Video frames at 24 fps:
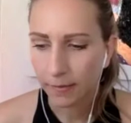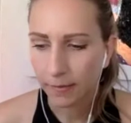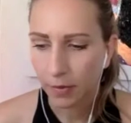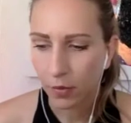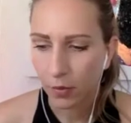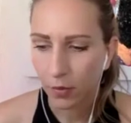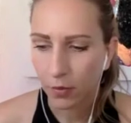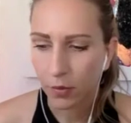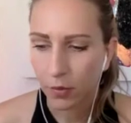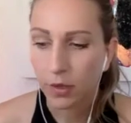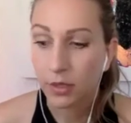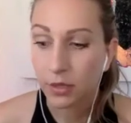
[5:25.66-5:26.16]

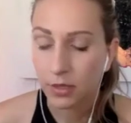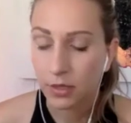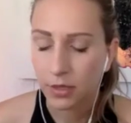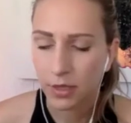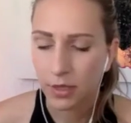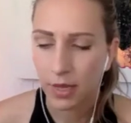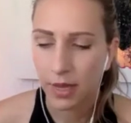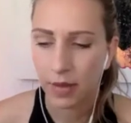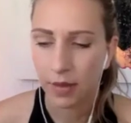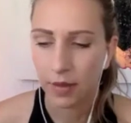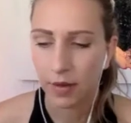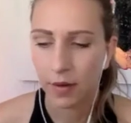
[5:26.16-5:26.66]
worked
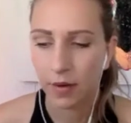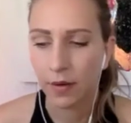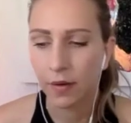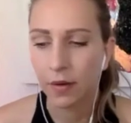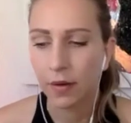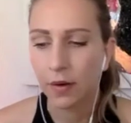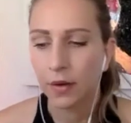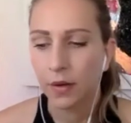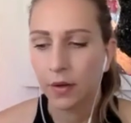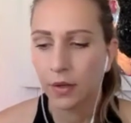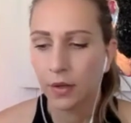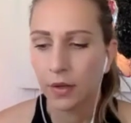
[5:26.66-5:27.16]
together,
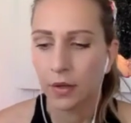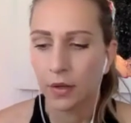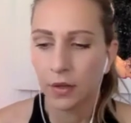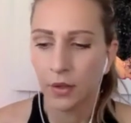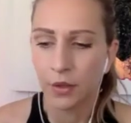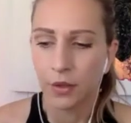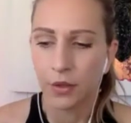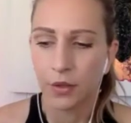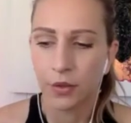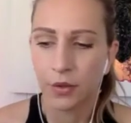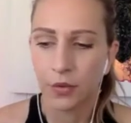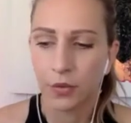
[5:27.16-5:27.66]

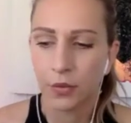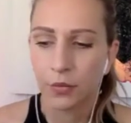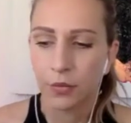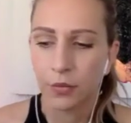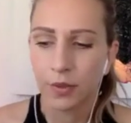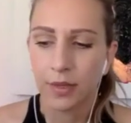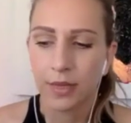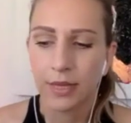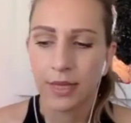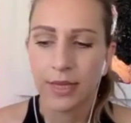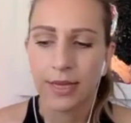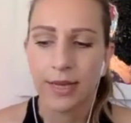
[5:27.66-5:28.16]
you
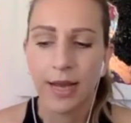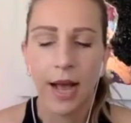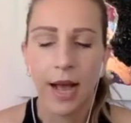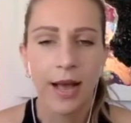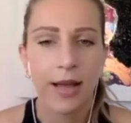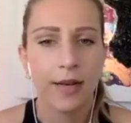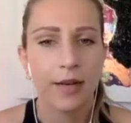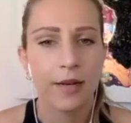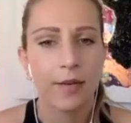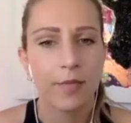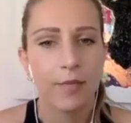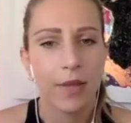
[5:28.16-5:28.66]
really
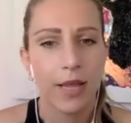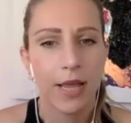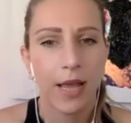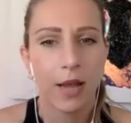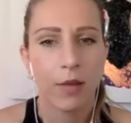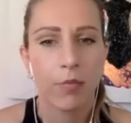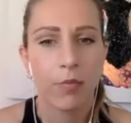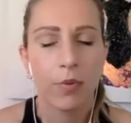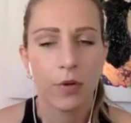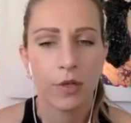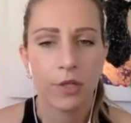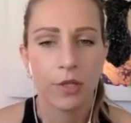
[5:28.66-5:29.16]
guided me
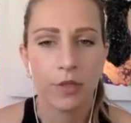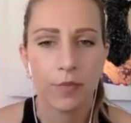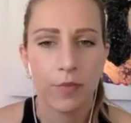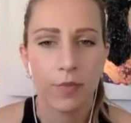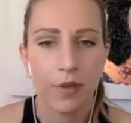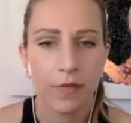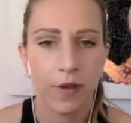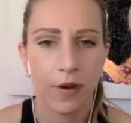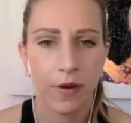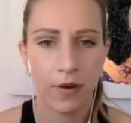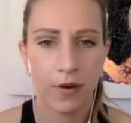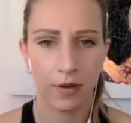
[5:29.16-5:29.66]
and pushed me
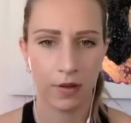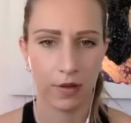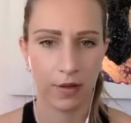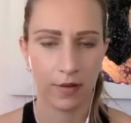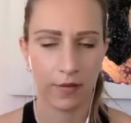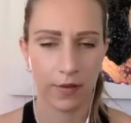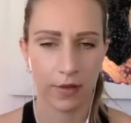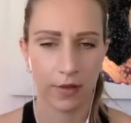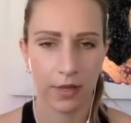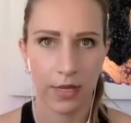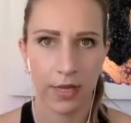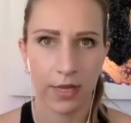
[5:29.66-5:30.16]
very
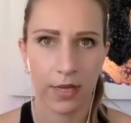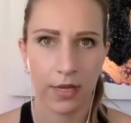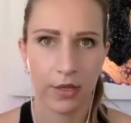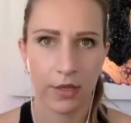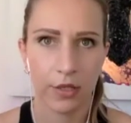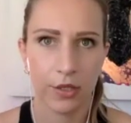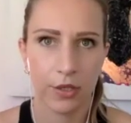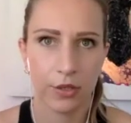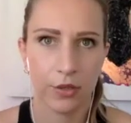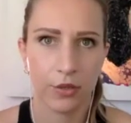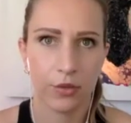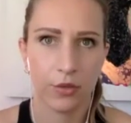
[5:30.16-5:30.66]
lovingly
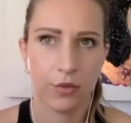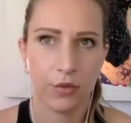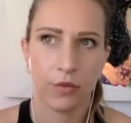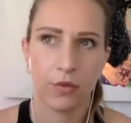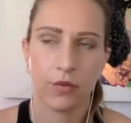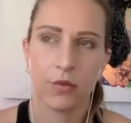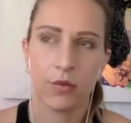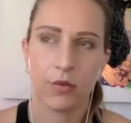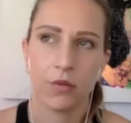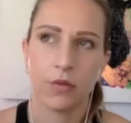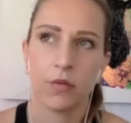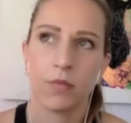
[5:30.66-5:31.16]

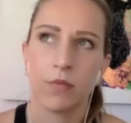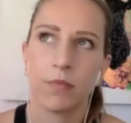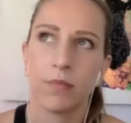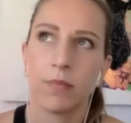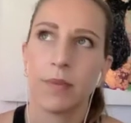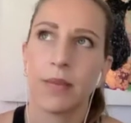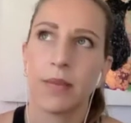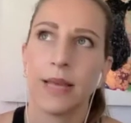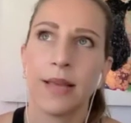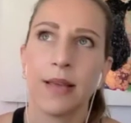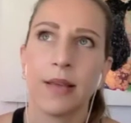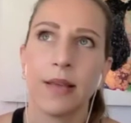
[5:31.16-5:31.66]
into
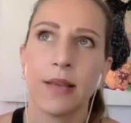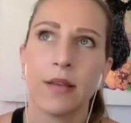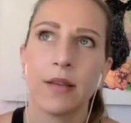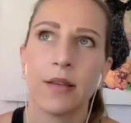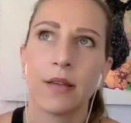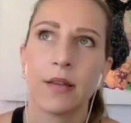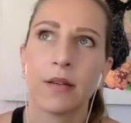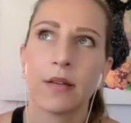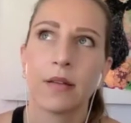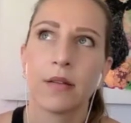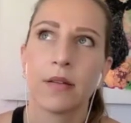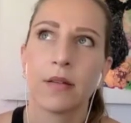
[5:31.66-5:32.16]

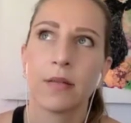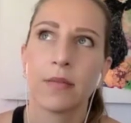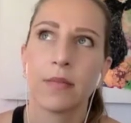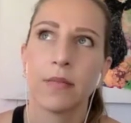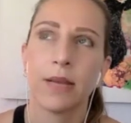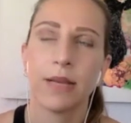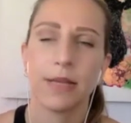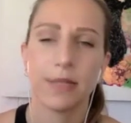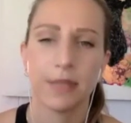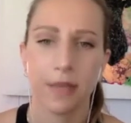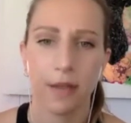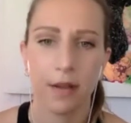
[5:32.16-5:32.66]
being
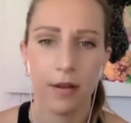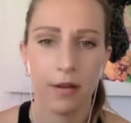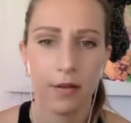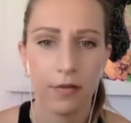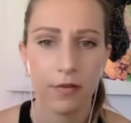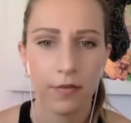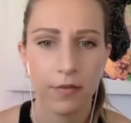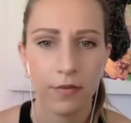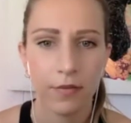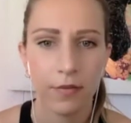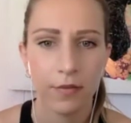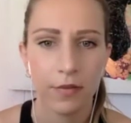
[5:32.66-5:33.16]

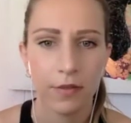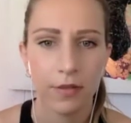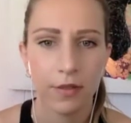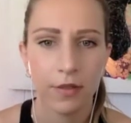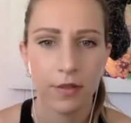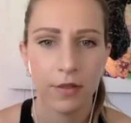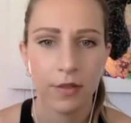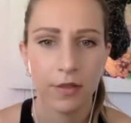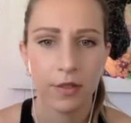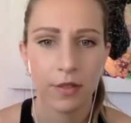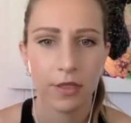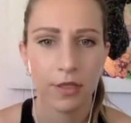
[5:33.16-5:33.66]
myself,
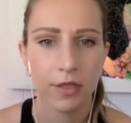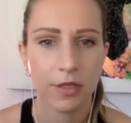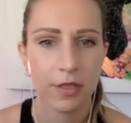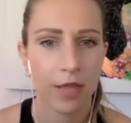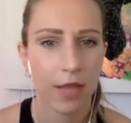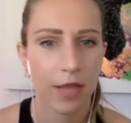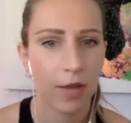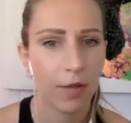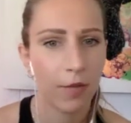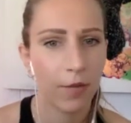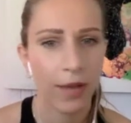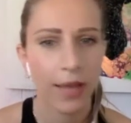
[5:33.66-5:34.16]
just
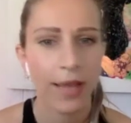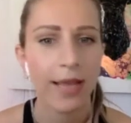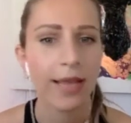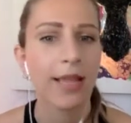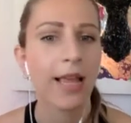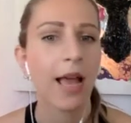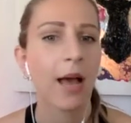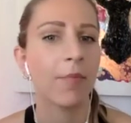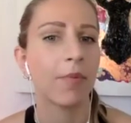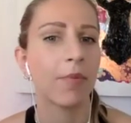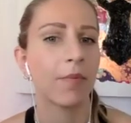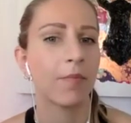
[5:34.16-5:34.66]
like waking
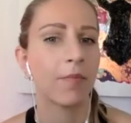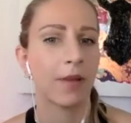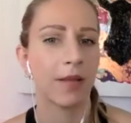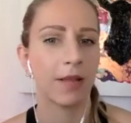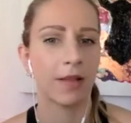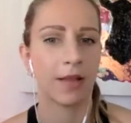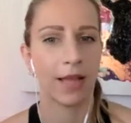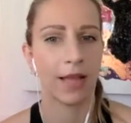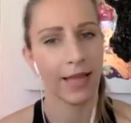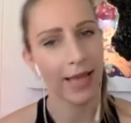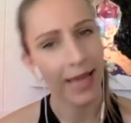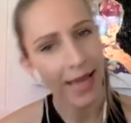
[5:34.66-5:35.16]
up and being
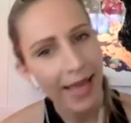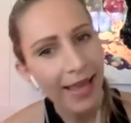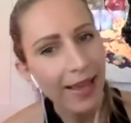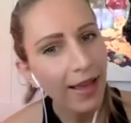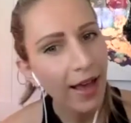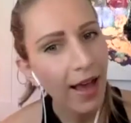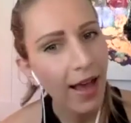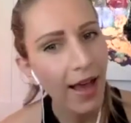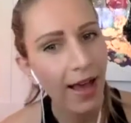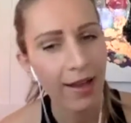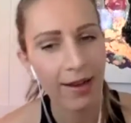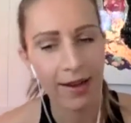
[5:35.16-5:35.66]
like, hey,
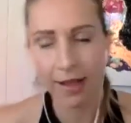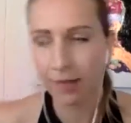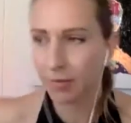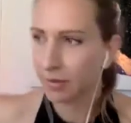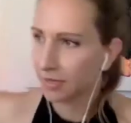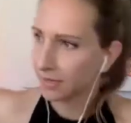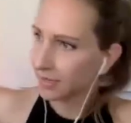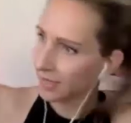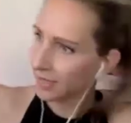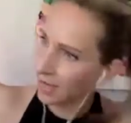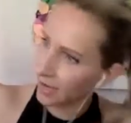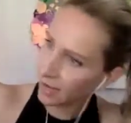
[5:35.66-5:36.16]
God, I'm
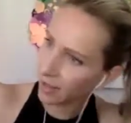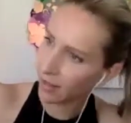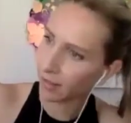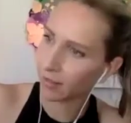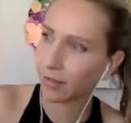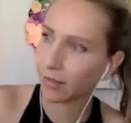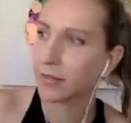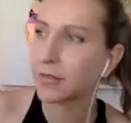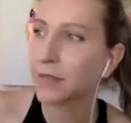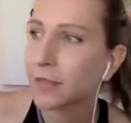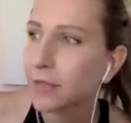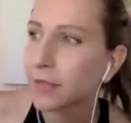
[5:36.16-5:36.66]
Ksenia,
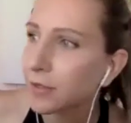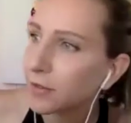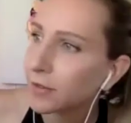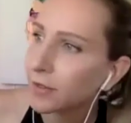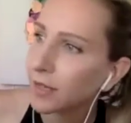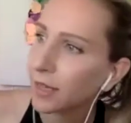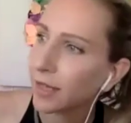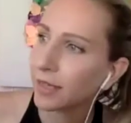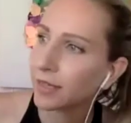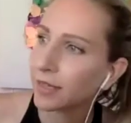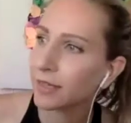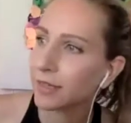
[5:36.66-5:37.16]
let's do
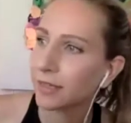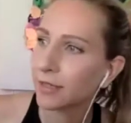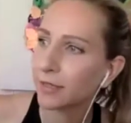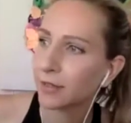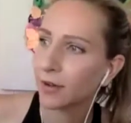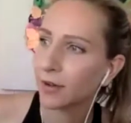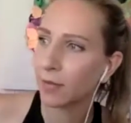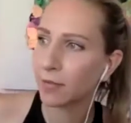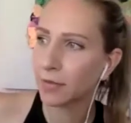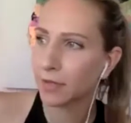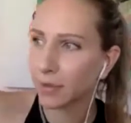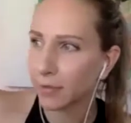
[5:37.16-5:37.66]
this. You know,
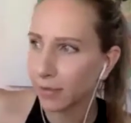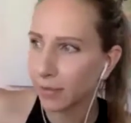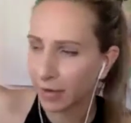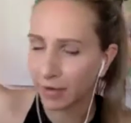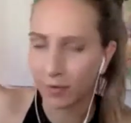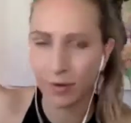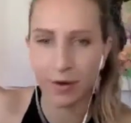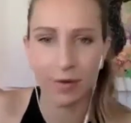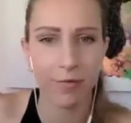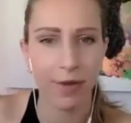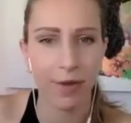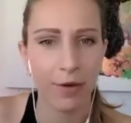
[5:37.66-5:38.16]
I'm
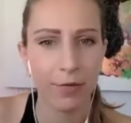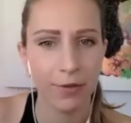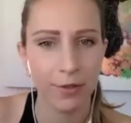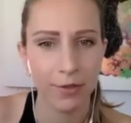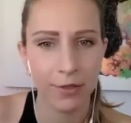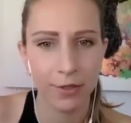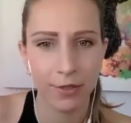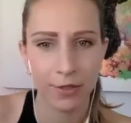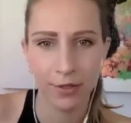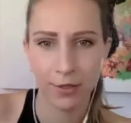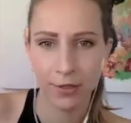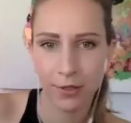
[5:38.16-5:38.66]
surrendering my will
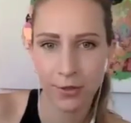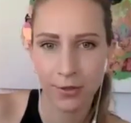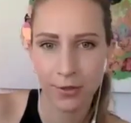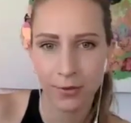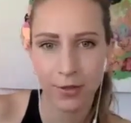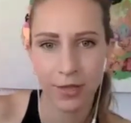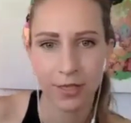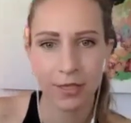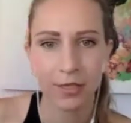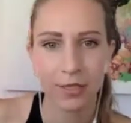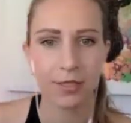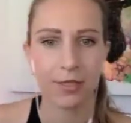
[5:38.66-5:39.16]
to you.
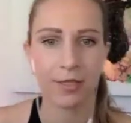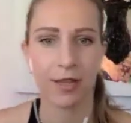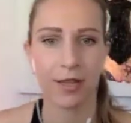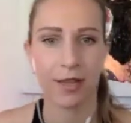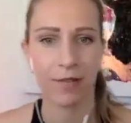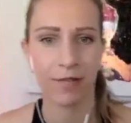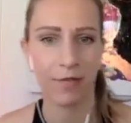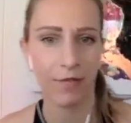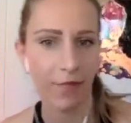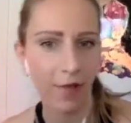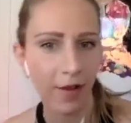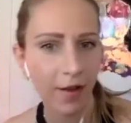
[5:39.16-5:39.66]
Let's just
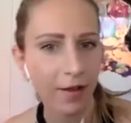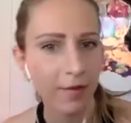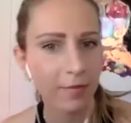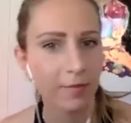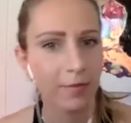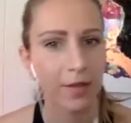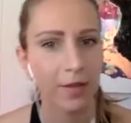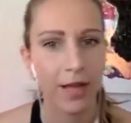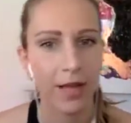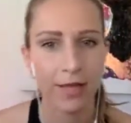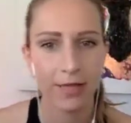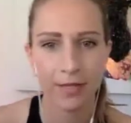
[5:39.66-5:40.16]
have fun,
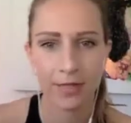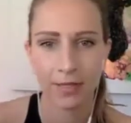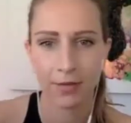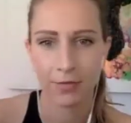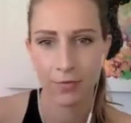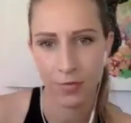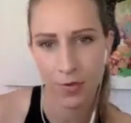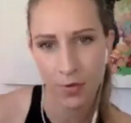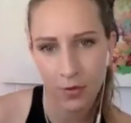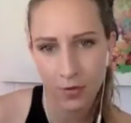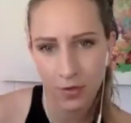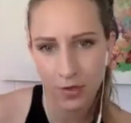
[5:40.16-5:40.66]
blast some
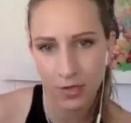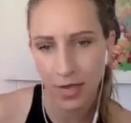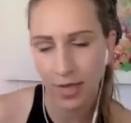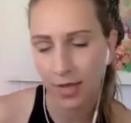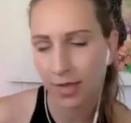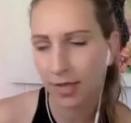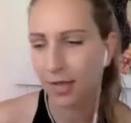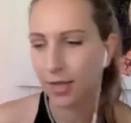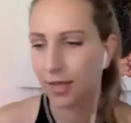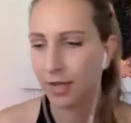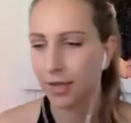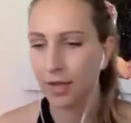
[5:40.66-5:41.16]

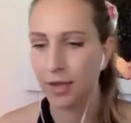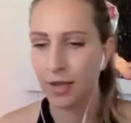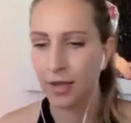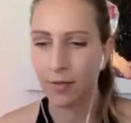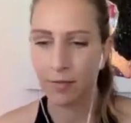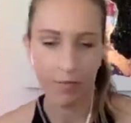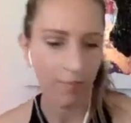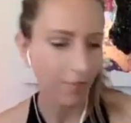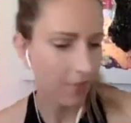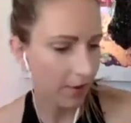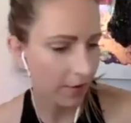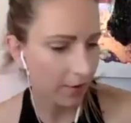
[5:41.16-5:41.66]
music,
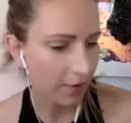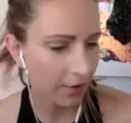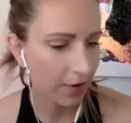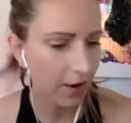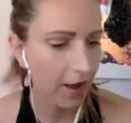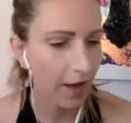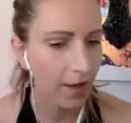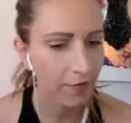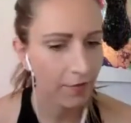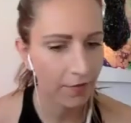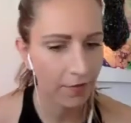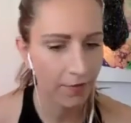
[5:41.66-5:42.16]
mirror
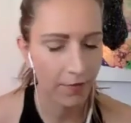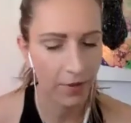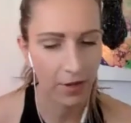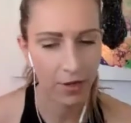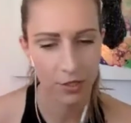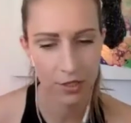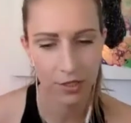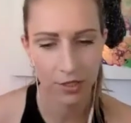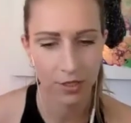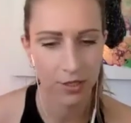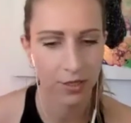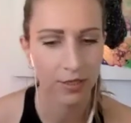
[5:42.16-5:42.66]

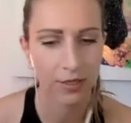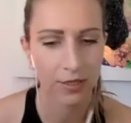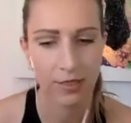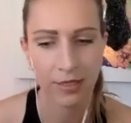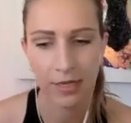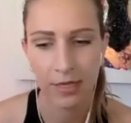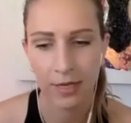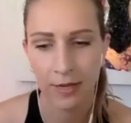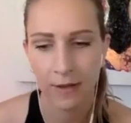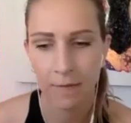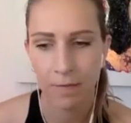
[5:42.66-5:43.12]
affirmations.